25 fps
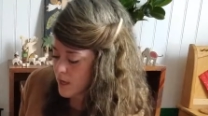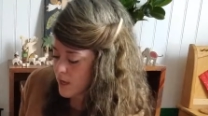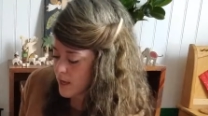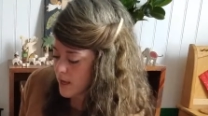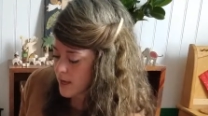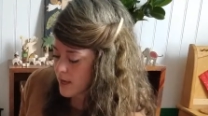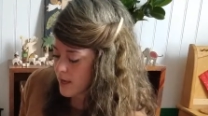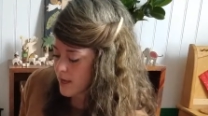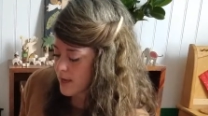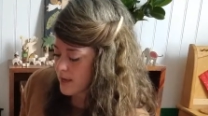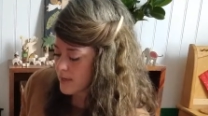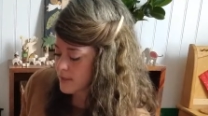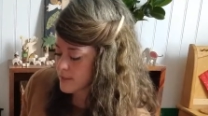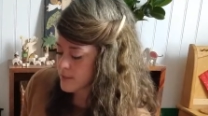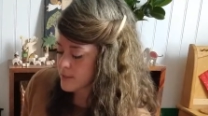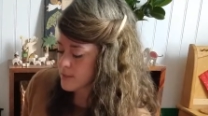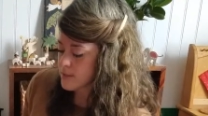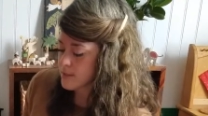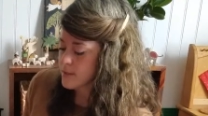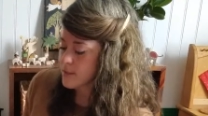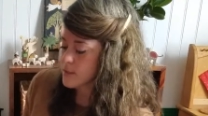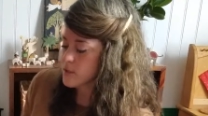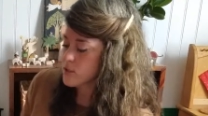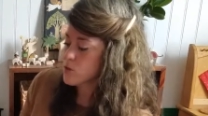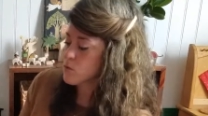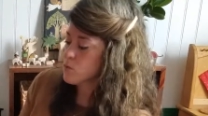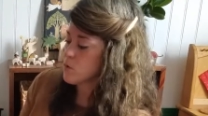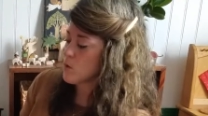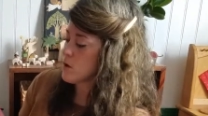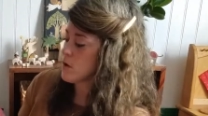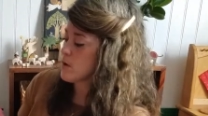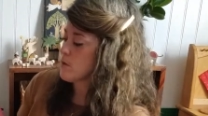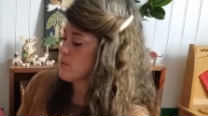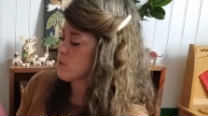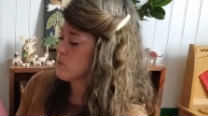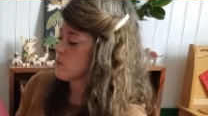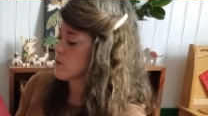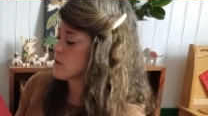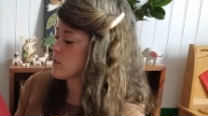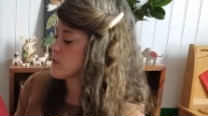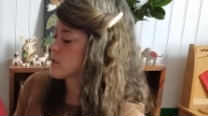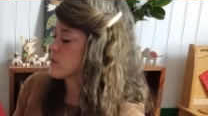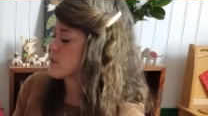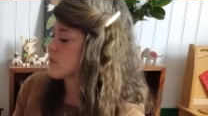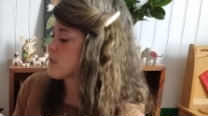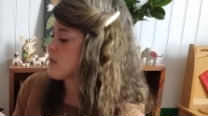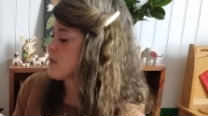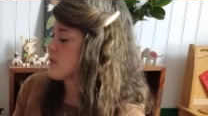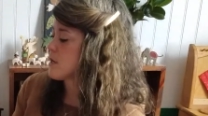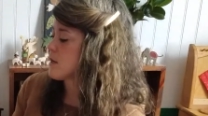And this one
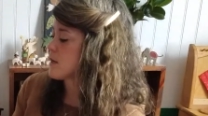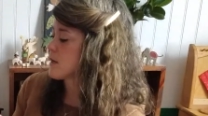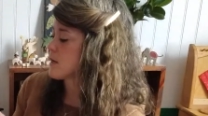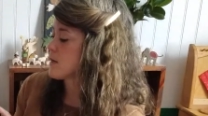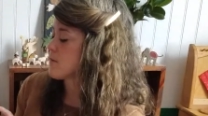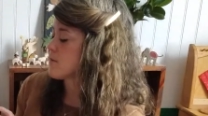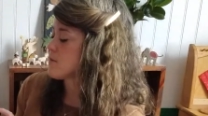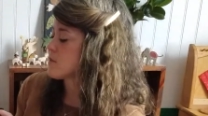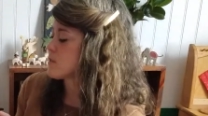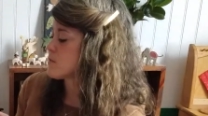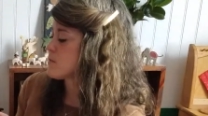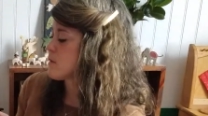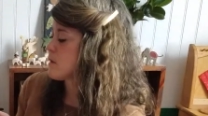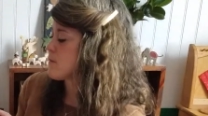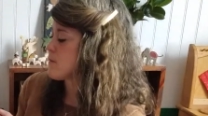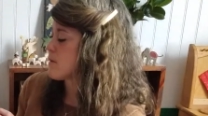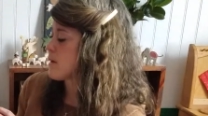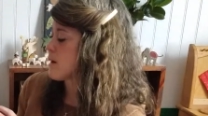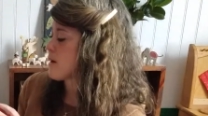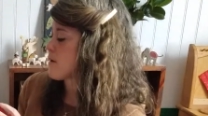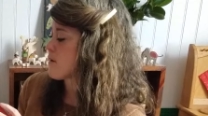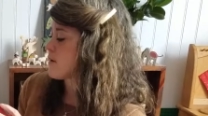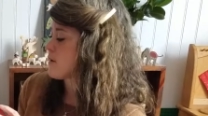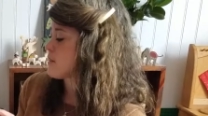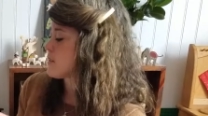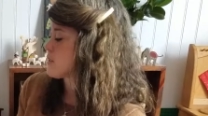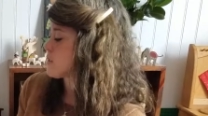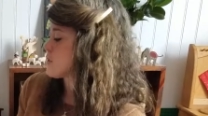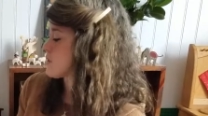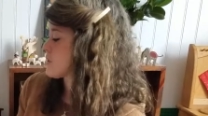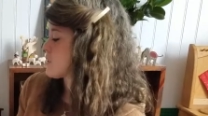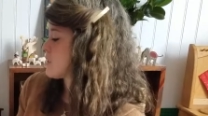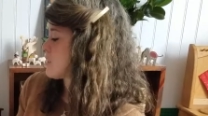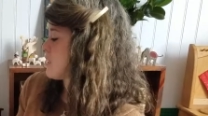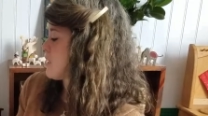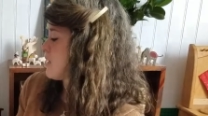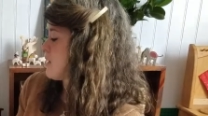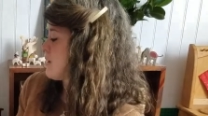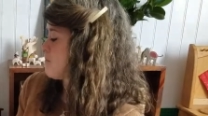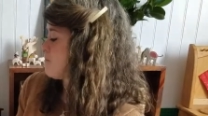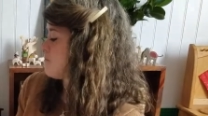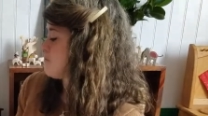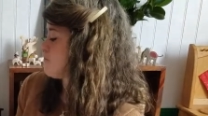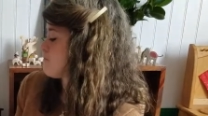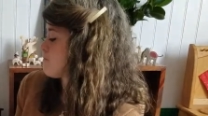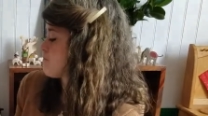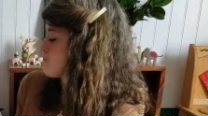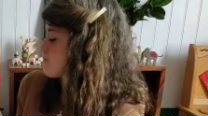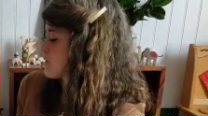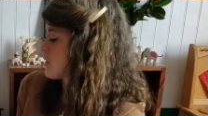was uh, given to my parents um,
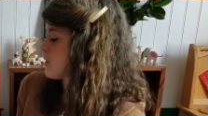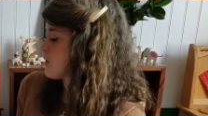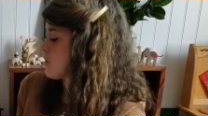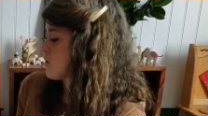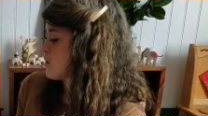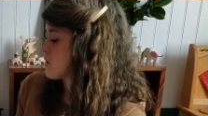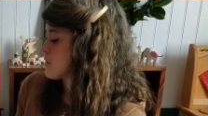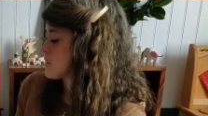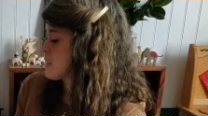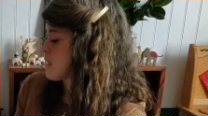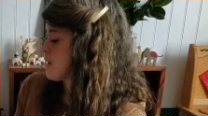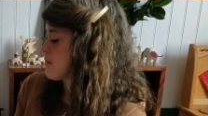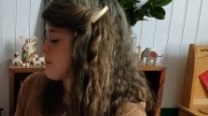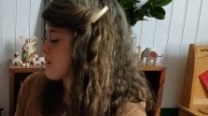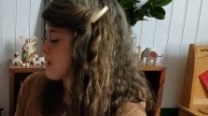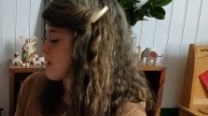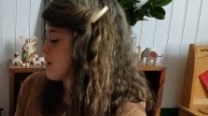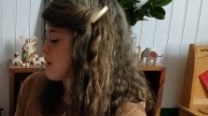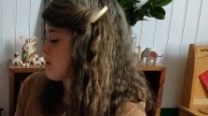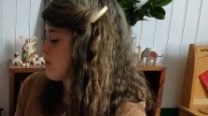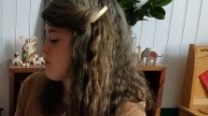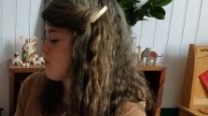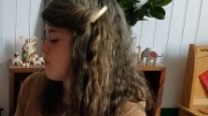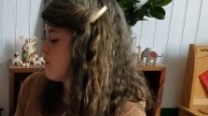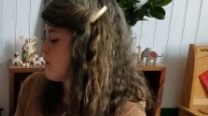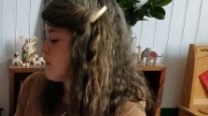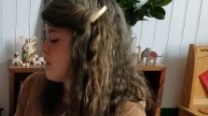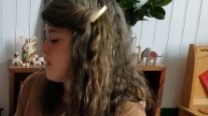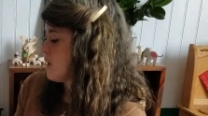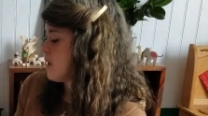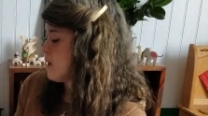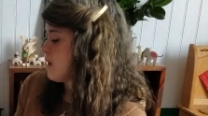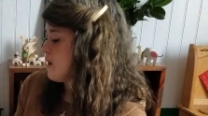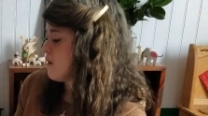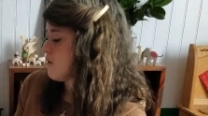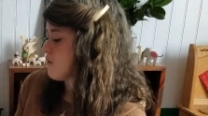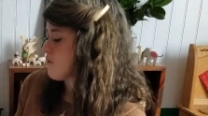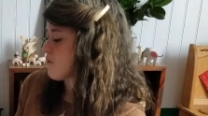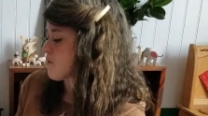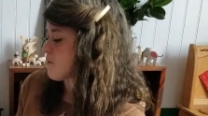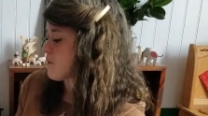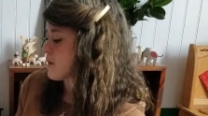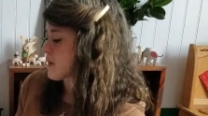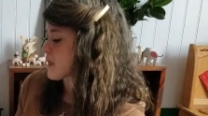a long time ago from a